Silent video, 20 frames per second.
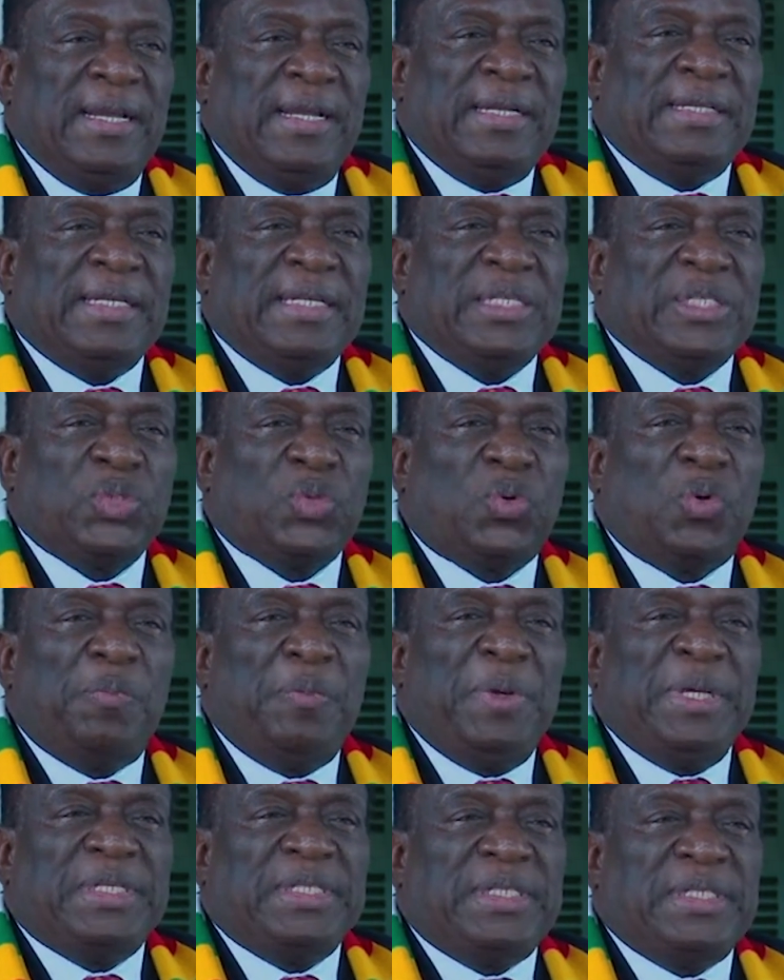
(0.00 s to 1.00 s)
let us
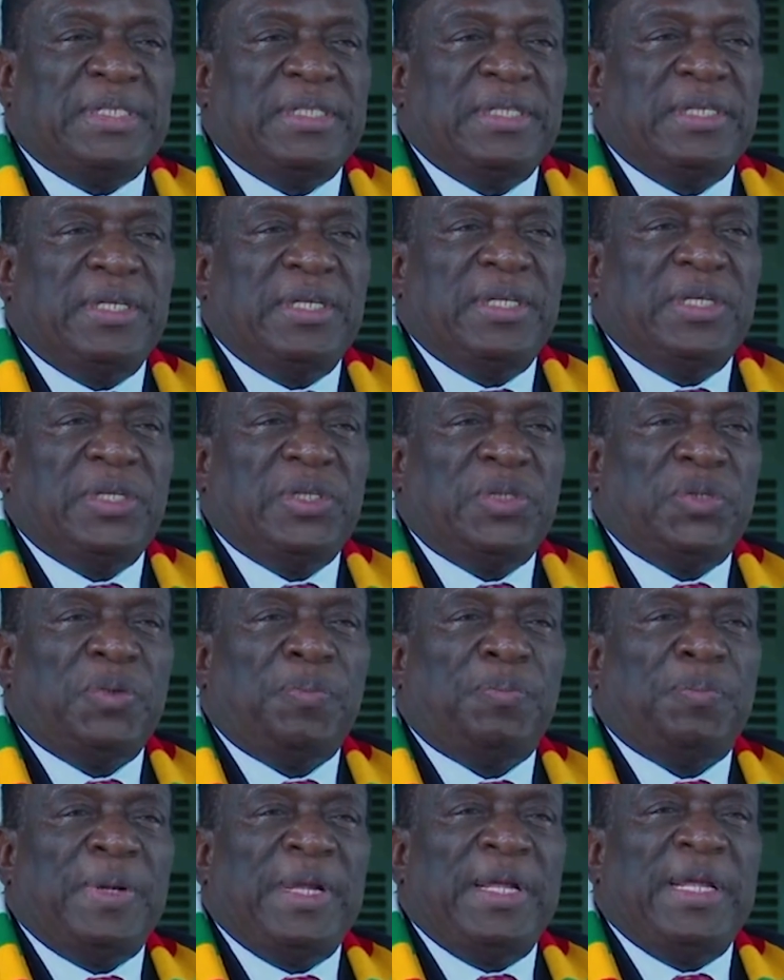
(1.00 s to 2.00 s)
commit
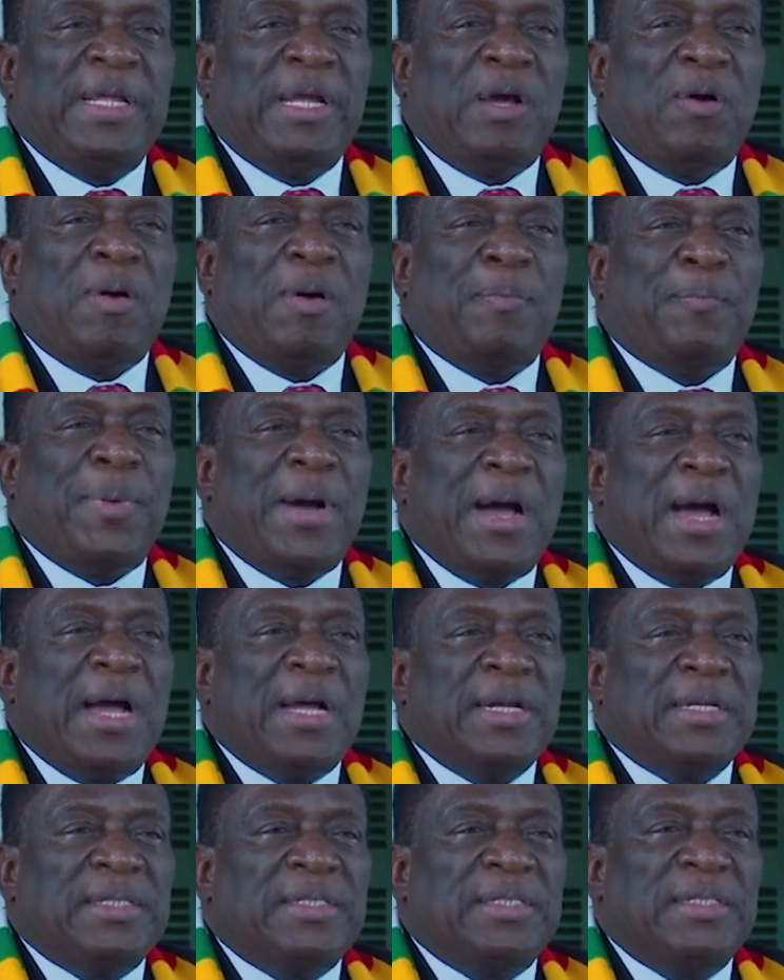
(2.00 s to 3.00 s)
to play our
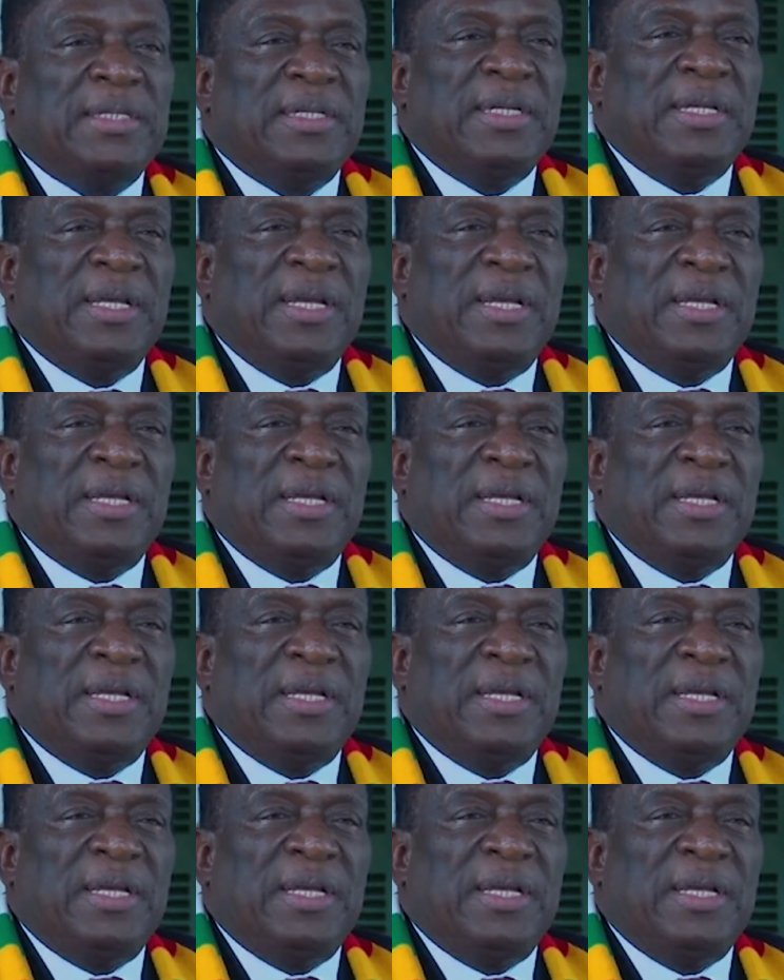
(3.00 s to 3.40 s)
part